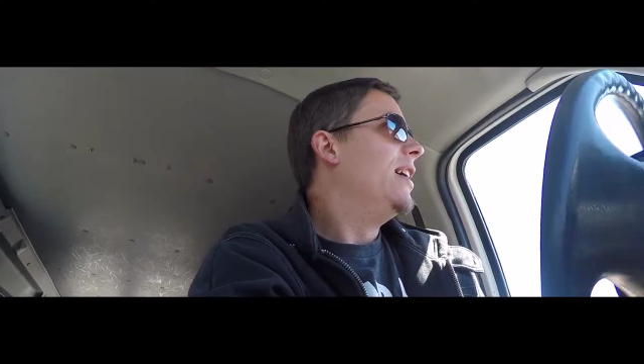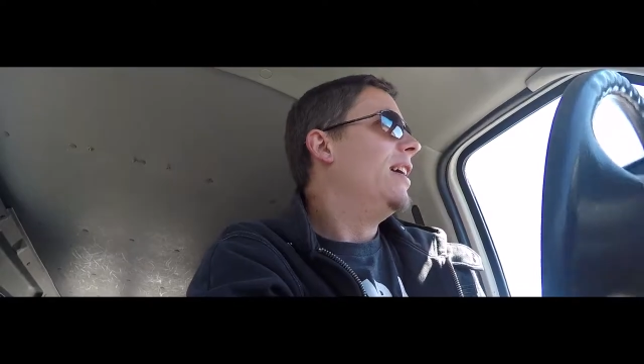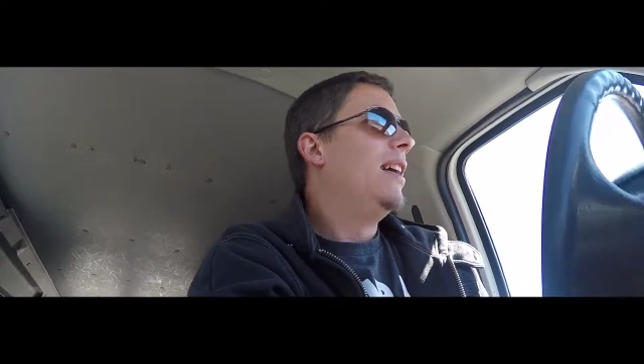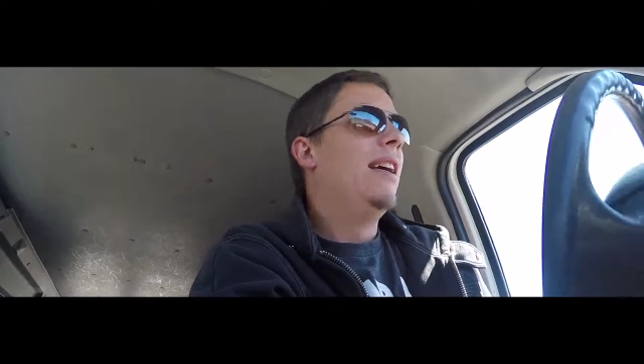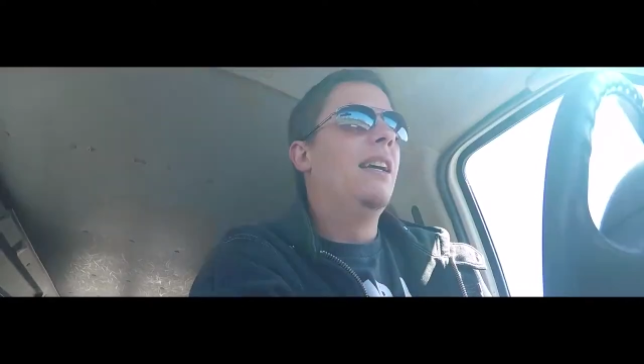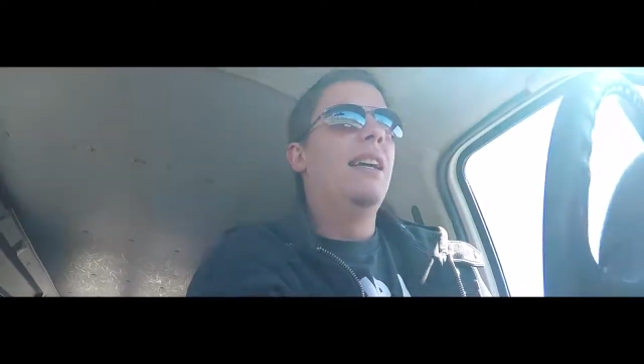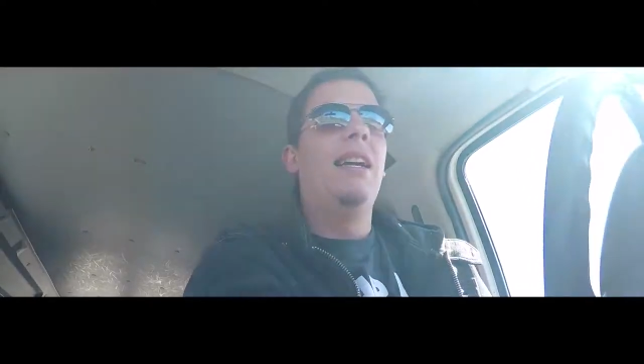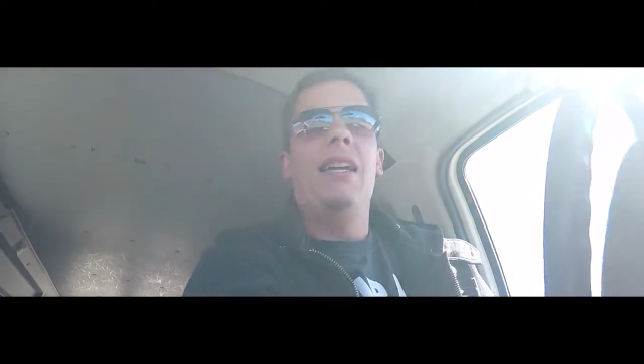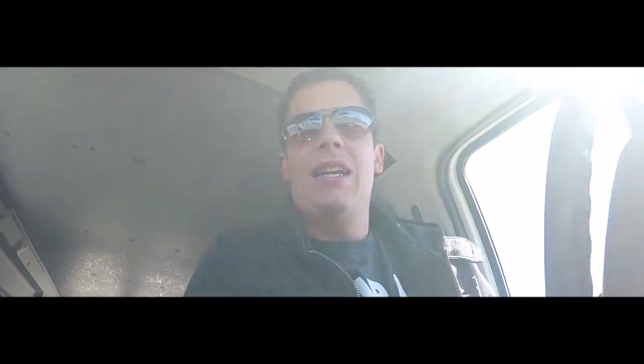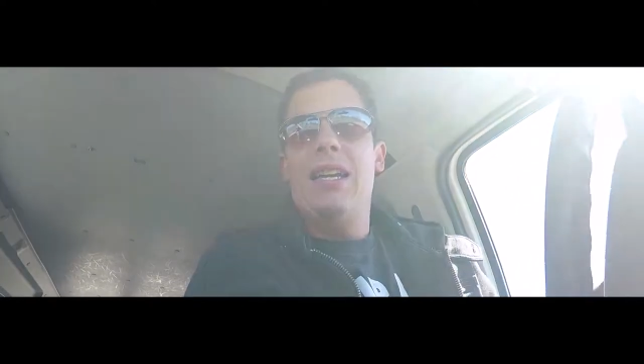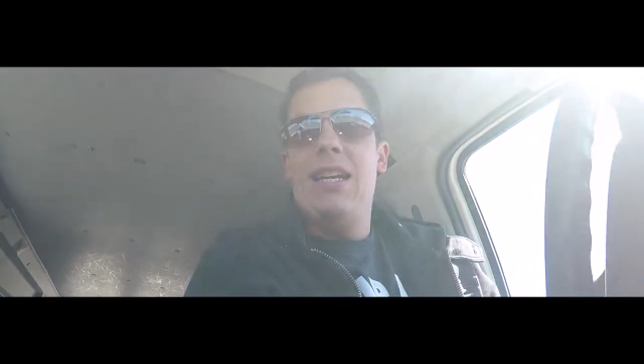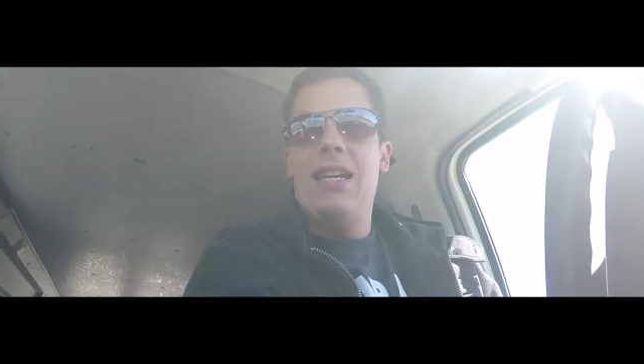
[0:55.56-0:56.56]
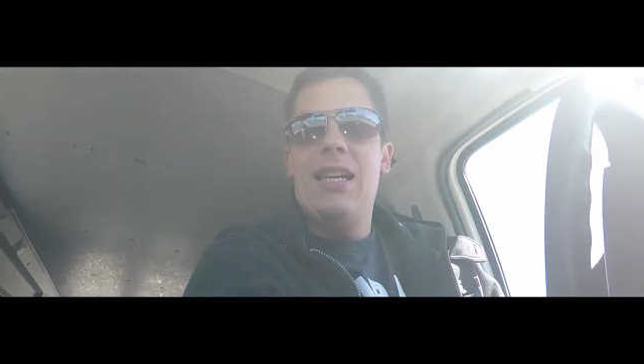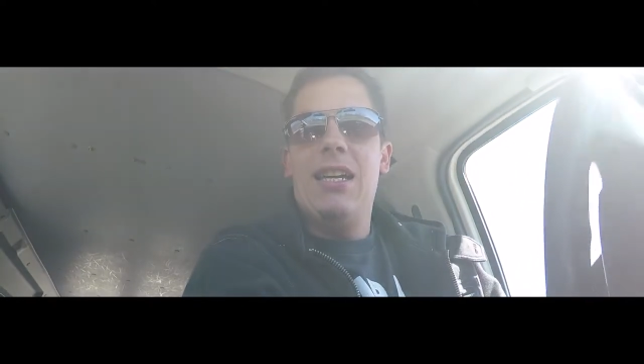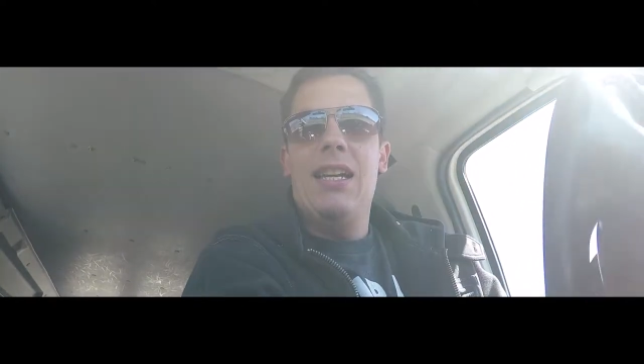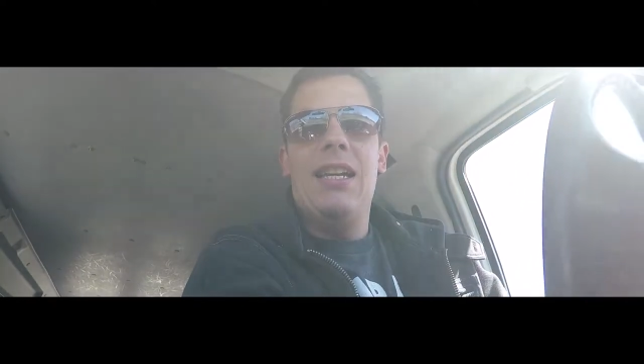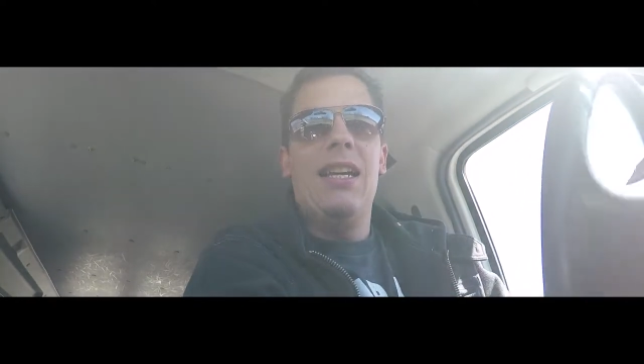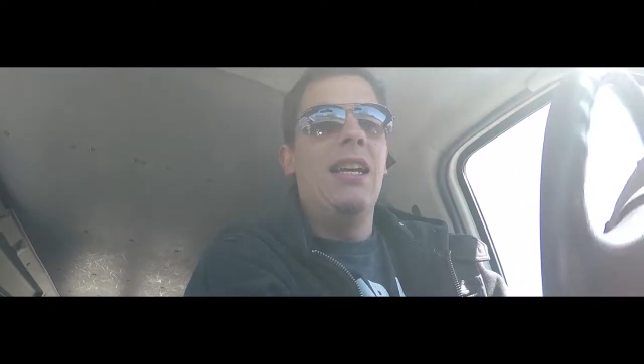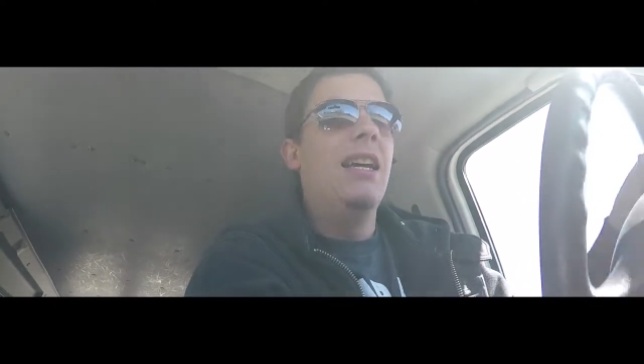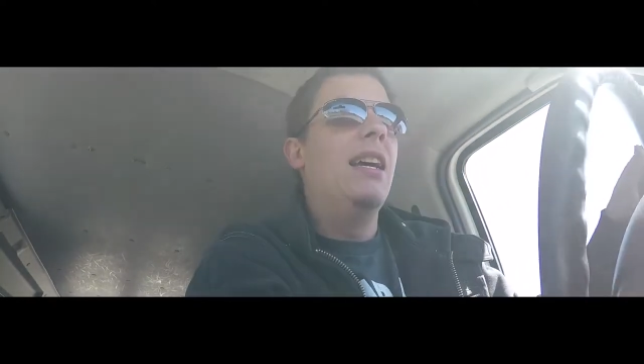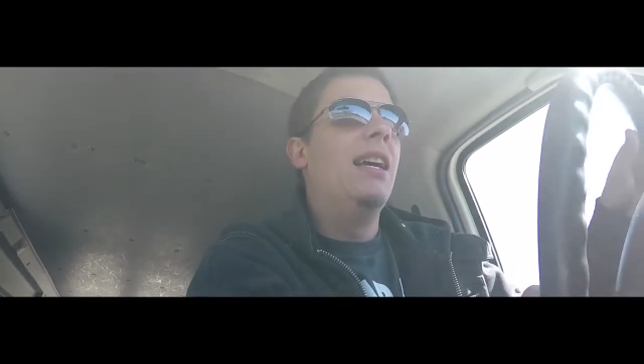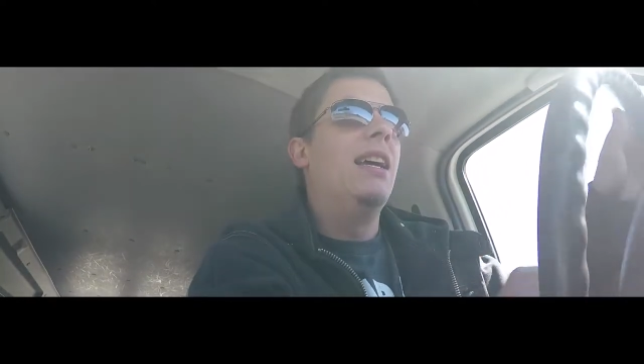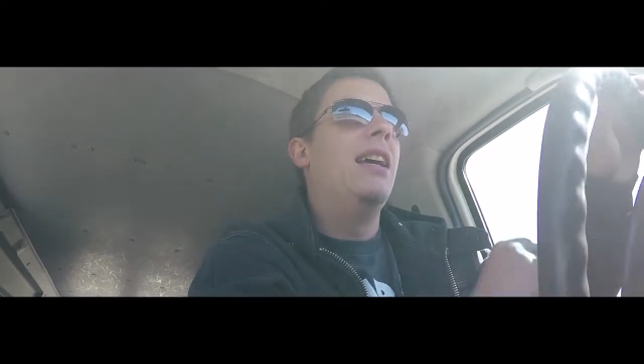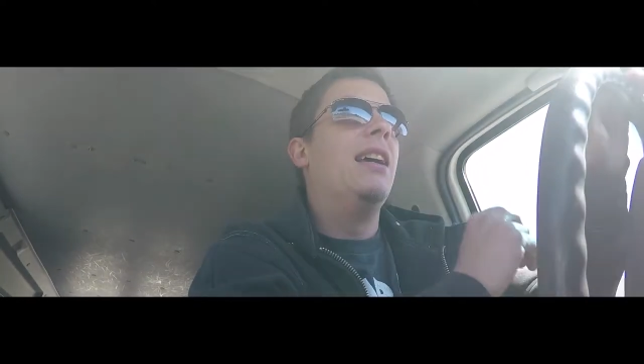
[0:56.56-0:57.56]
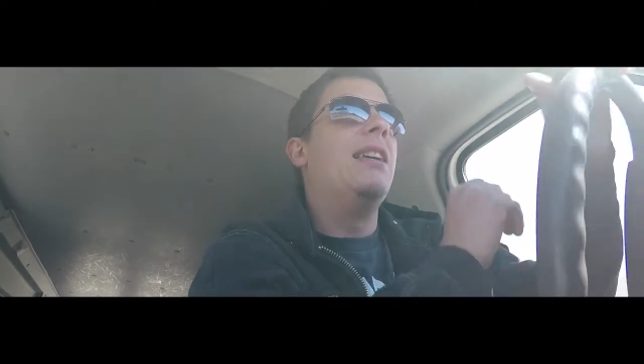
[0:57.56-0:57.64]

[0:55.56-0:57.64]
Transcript: Okay, you, you, you say a sandwich, right?